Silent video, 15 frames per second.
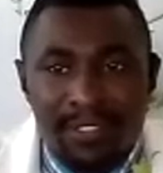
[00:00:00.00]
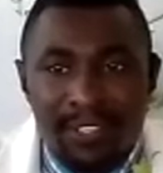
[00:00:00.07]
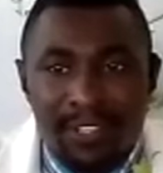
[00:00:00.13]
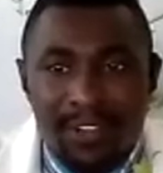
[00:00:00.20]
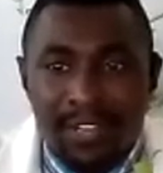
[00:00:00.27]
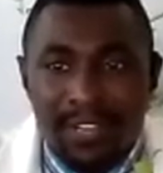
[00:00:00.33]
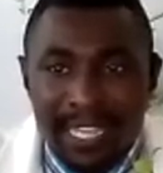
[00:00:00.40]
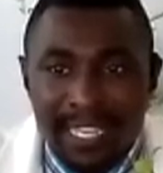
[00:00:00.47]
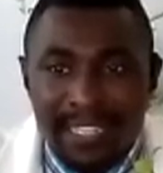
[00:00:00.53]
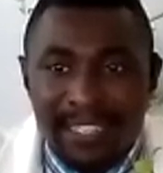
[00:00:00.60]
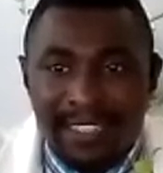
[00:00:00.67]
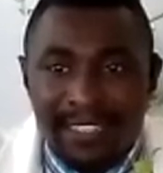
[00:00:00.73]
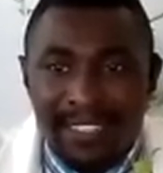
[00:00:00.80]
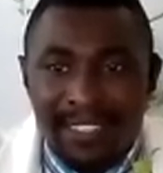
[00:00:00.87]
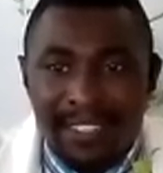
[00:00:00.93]
Okay.
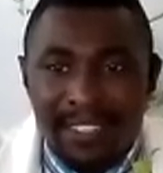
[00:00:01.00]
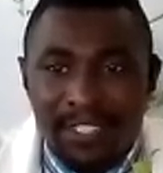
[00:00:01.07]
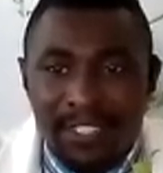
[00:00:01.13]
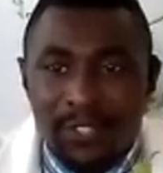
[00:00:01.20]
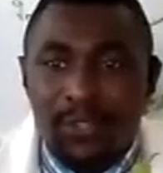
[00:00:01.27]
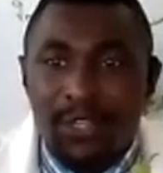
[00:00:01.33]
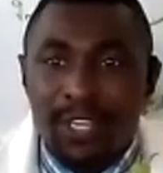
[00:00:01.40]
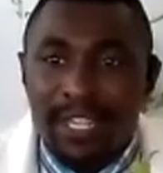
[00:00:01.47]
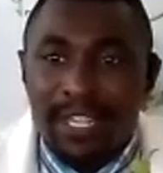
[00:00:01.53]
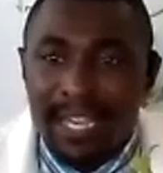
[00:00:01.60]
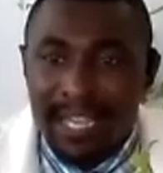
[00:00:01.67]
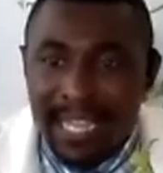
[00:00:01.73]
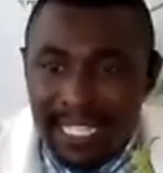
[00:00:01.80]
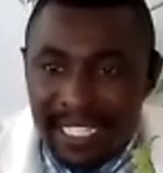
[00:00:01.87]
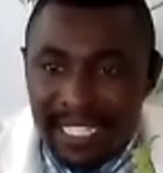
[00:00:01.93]
So
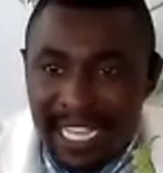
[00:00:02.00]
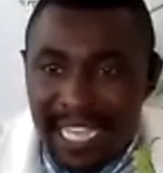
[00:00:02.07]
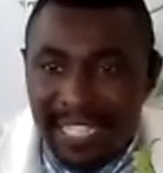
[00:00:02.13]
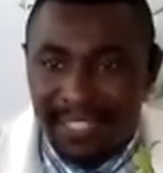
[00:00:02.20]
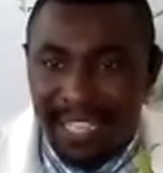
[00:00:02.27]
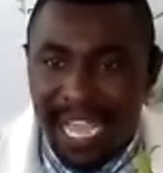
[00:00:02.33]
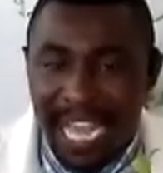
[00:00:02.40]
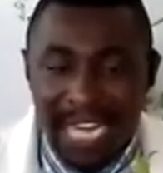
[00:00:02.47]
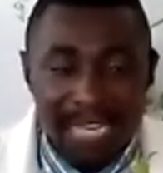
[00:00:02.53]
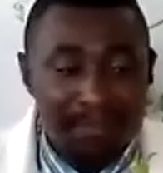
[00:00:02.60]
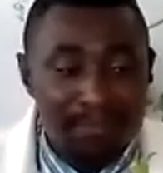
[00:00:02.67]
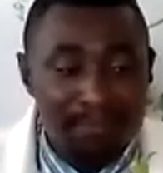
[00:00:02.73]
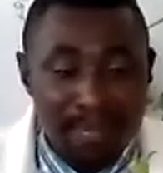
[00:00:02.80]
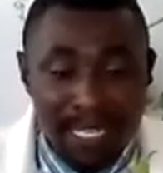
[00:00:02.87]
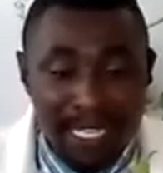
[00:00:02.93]
let's start. I'll
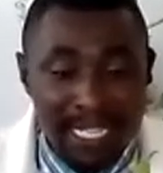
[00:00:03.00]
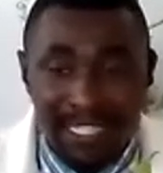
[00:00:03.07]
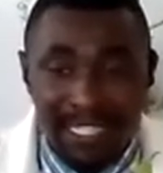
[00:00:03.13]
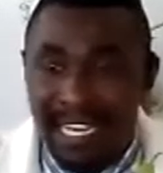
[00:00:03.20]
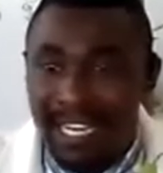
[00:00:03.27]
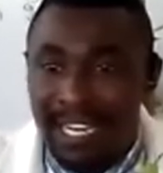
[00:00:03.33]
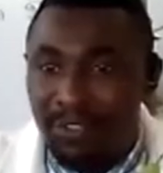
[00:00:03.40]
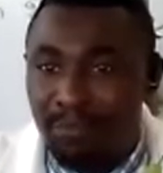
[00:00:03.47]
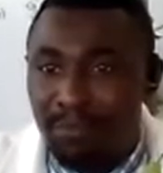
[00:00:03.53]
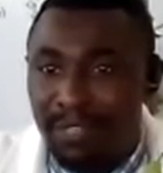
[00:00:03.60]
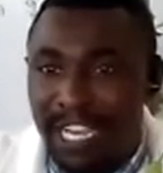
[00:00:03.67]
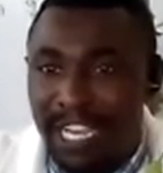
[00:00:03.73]
pick it randomly.